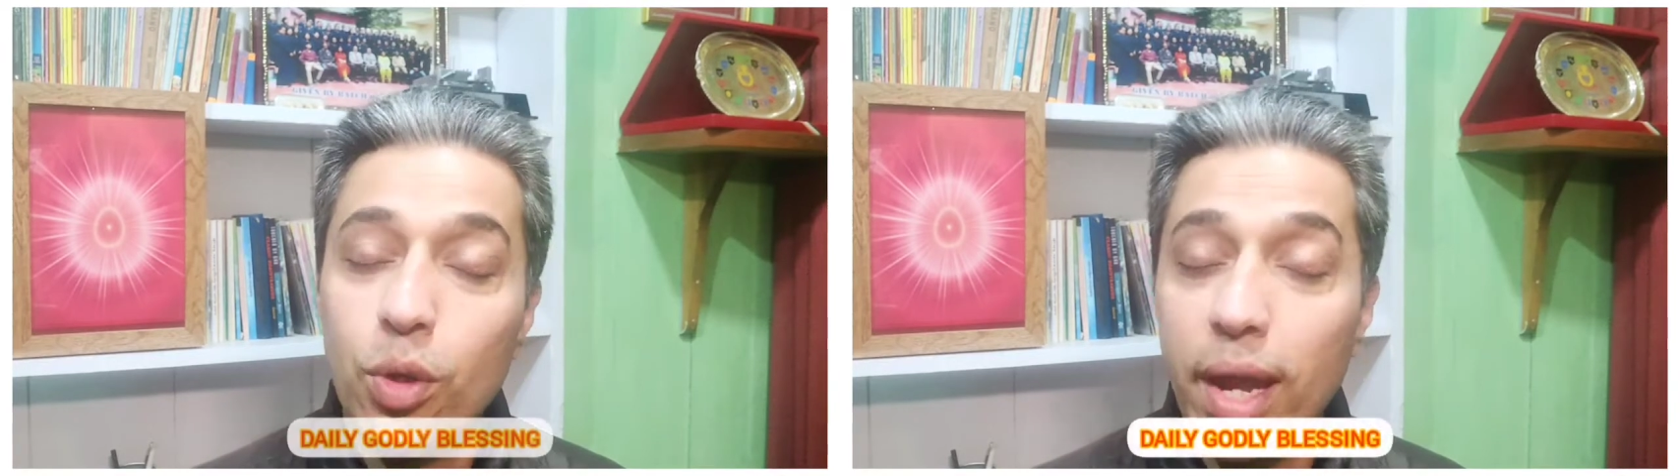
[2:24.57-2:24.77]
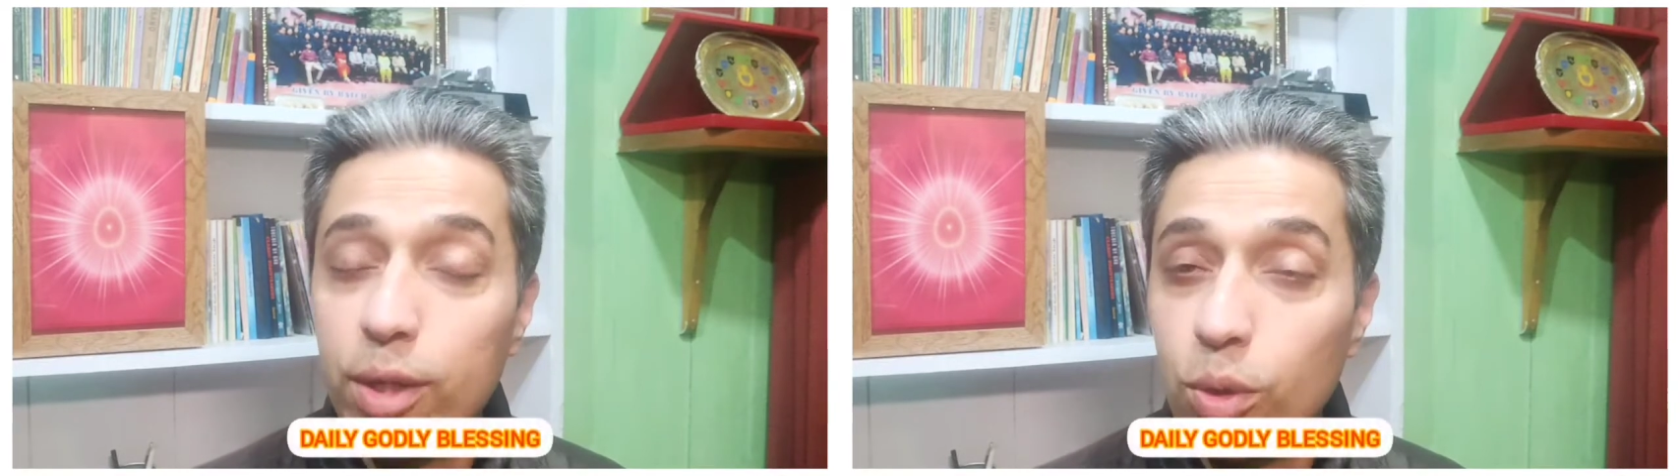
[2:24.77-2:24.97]
you
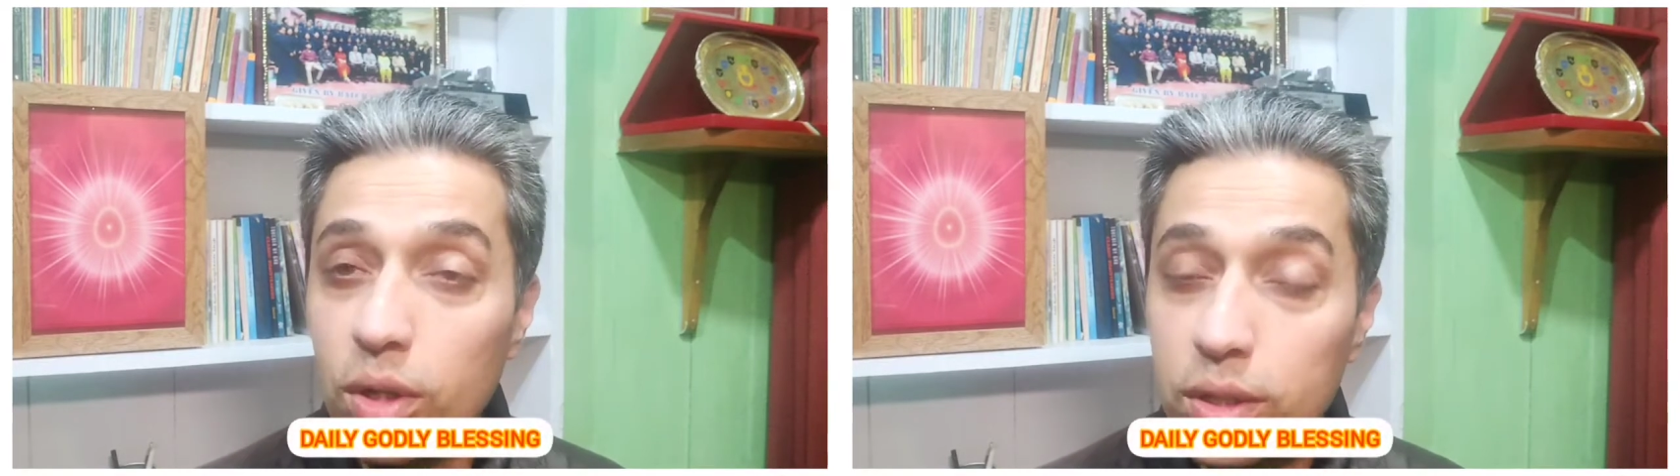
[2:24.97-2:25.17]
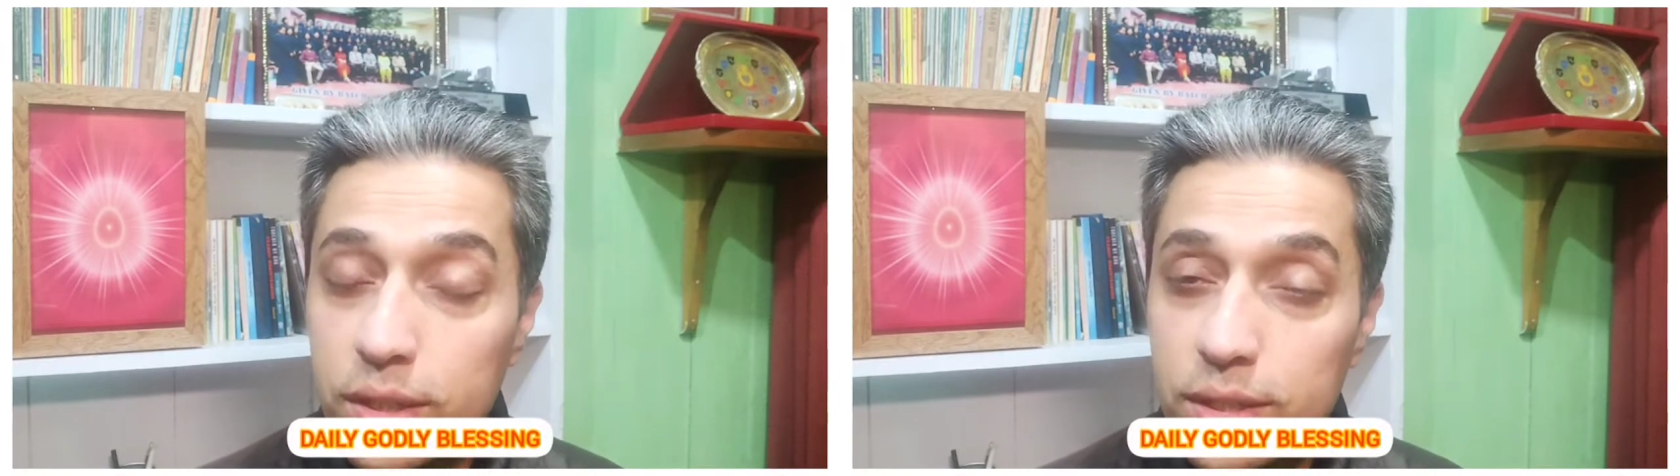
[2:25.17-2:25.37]
like to
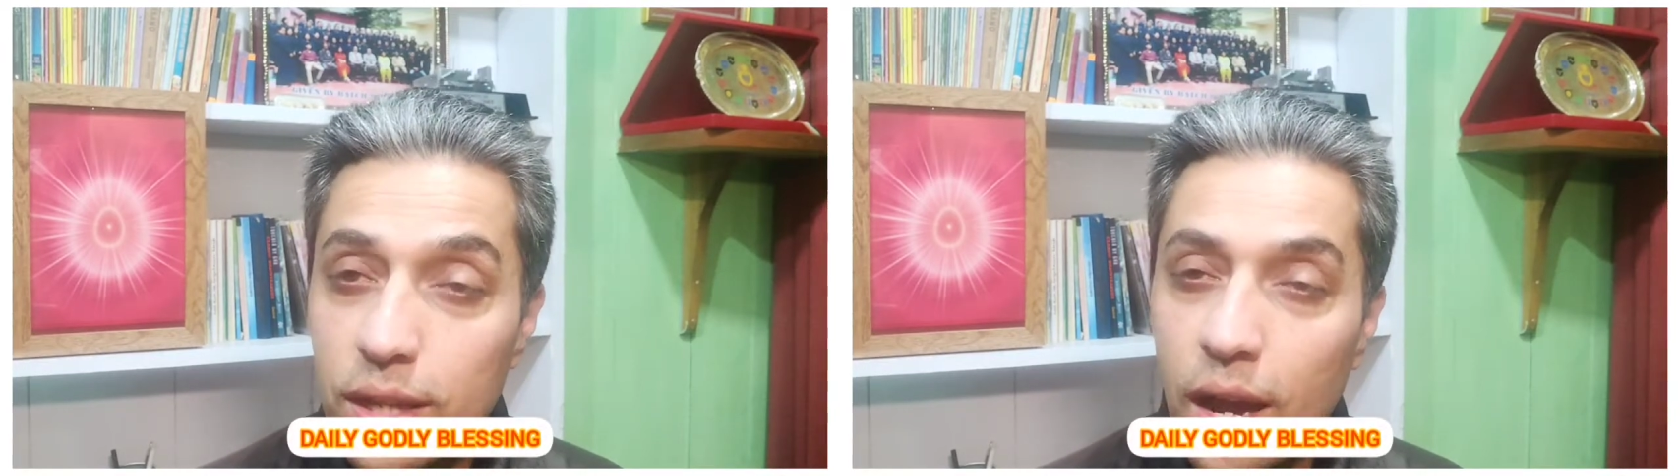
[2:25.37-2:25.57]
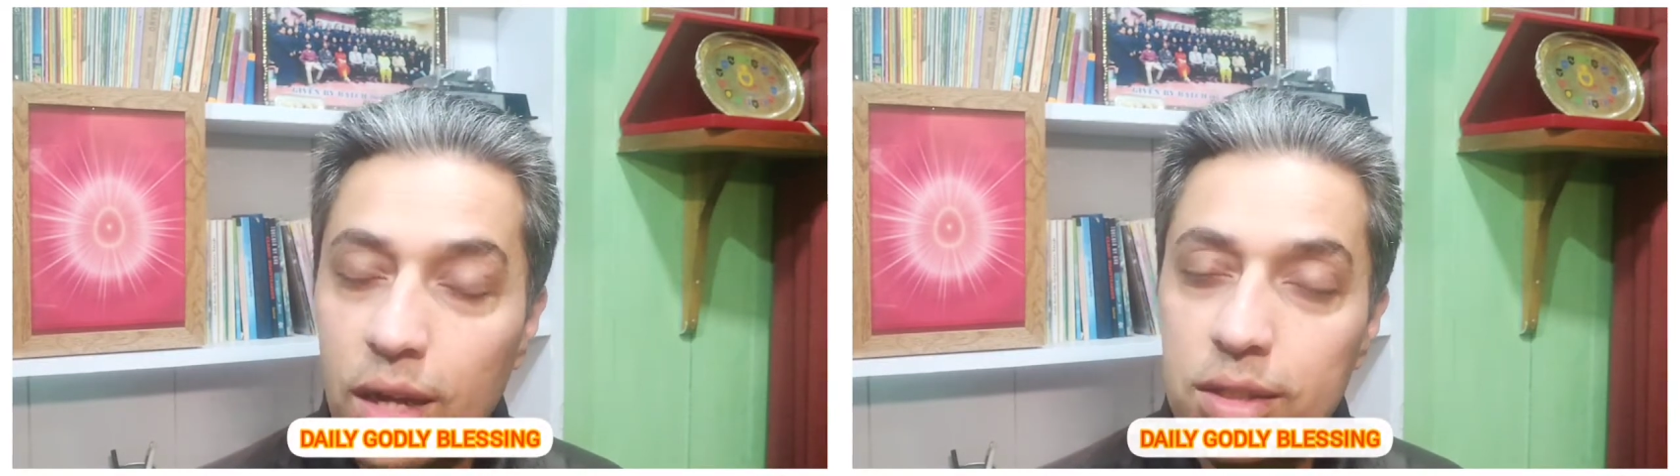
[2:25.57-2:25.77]
learn this
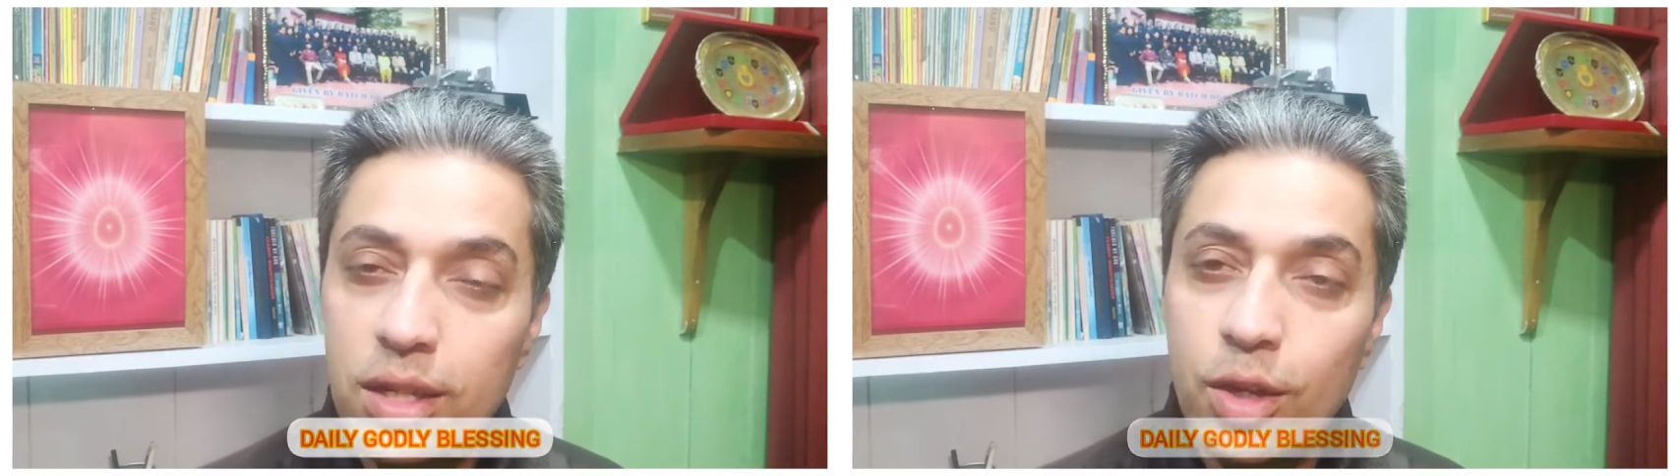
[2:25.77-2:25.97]
art